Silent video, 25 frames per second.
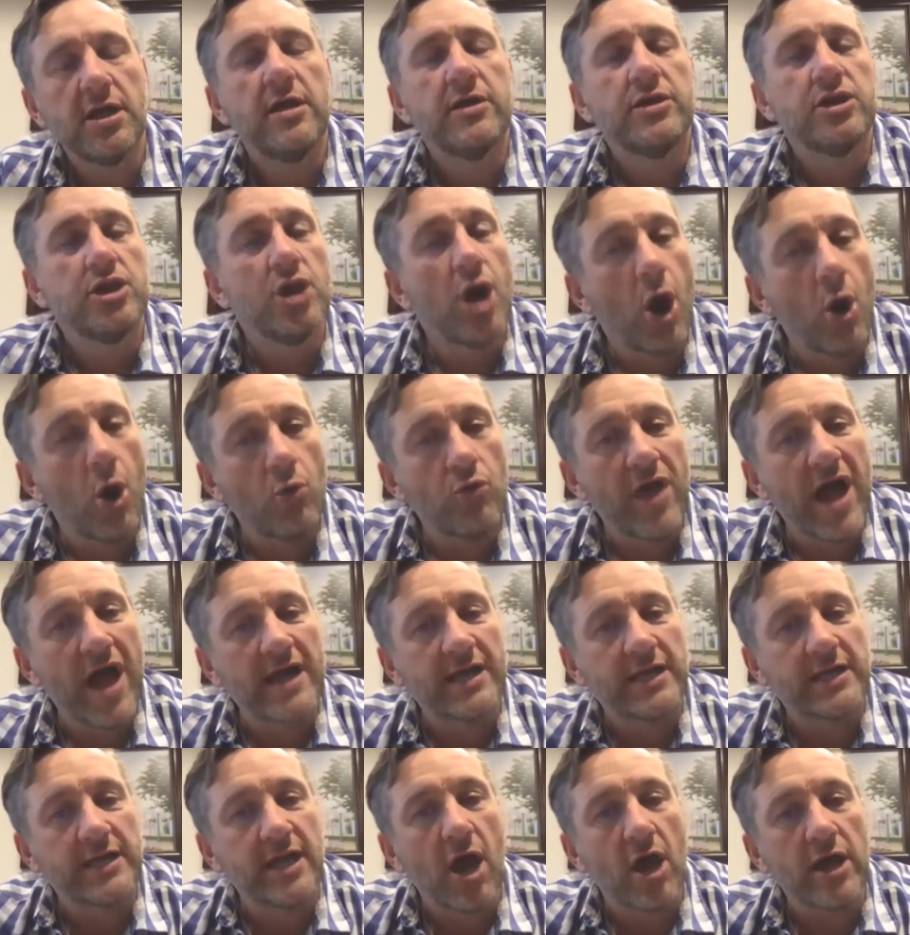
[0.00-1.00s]
You hold that
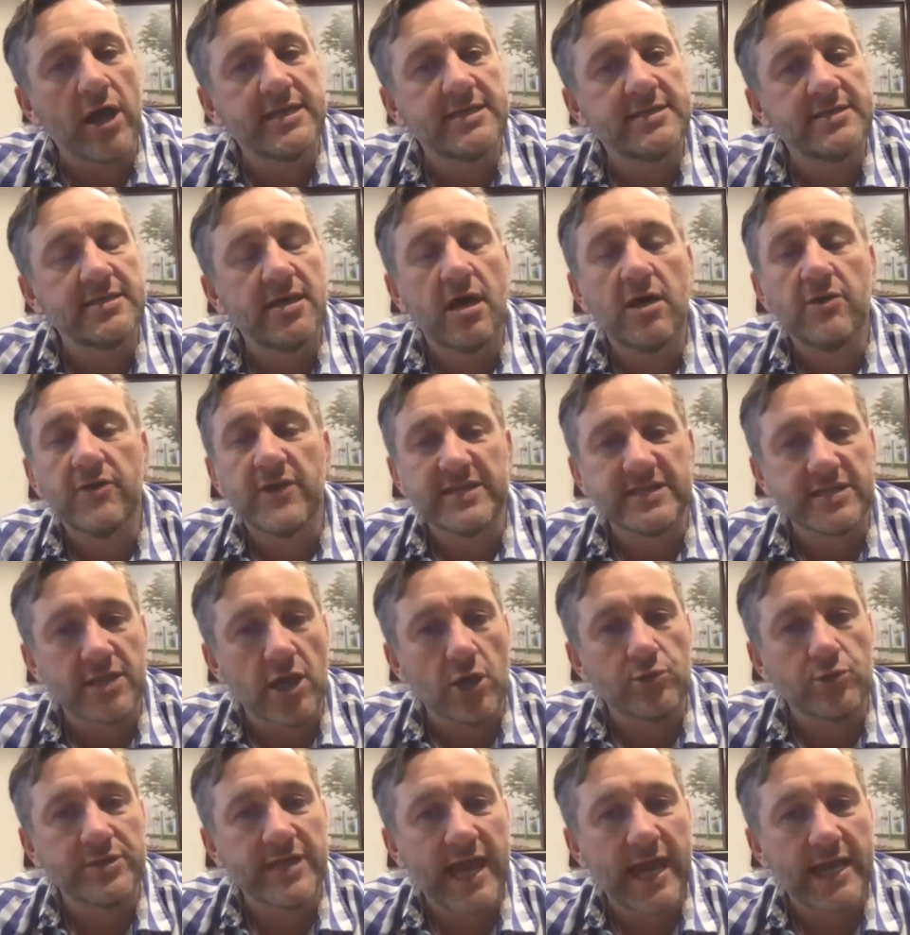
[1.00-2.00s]
in an ISA, there's no
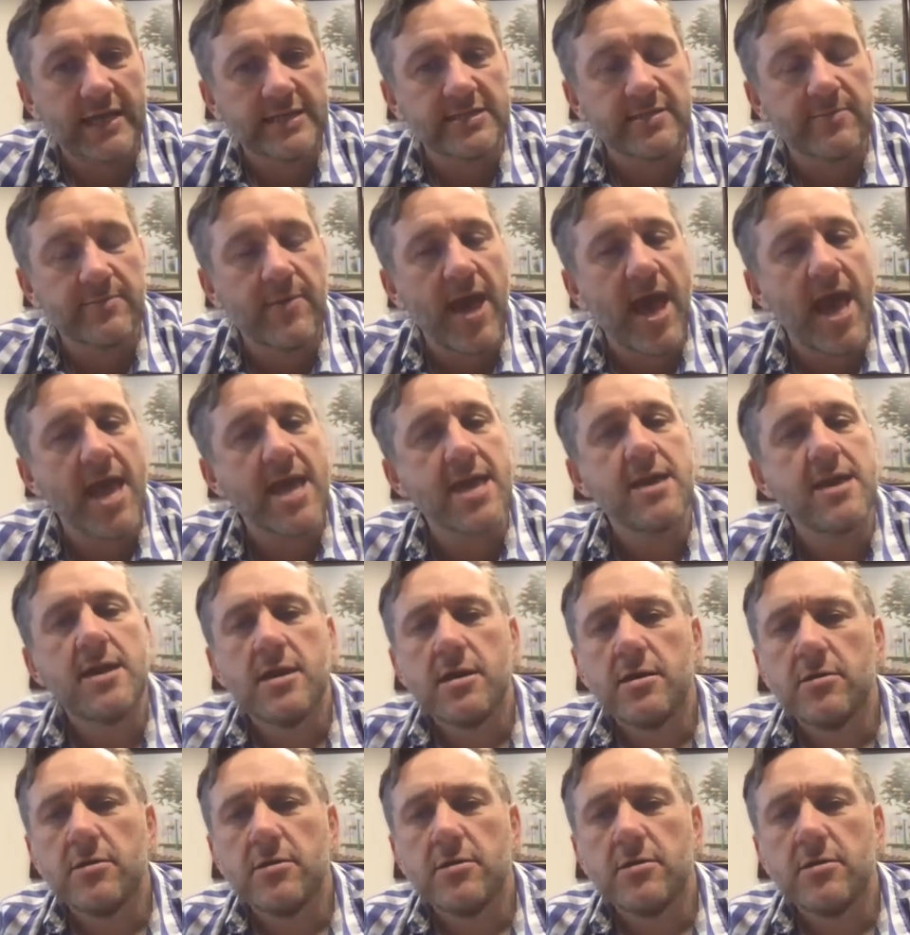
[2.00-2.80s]
tax to pay.